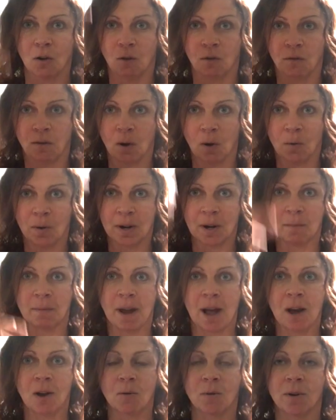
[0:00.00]
forward and
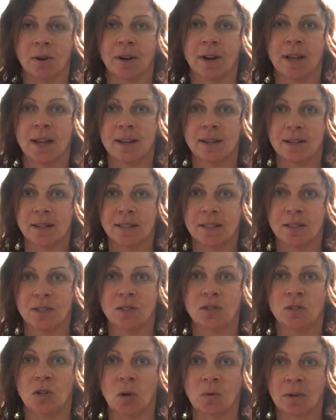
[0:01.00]
backward into
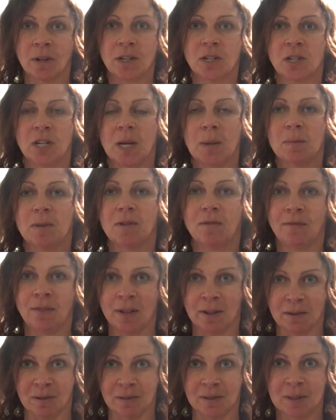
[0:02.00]
this donut-shaped
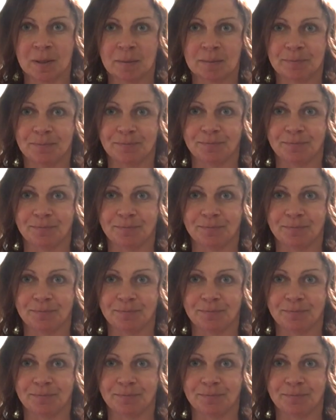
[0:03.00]
field.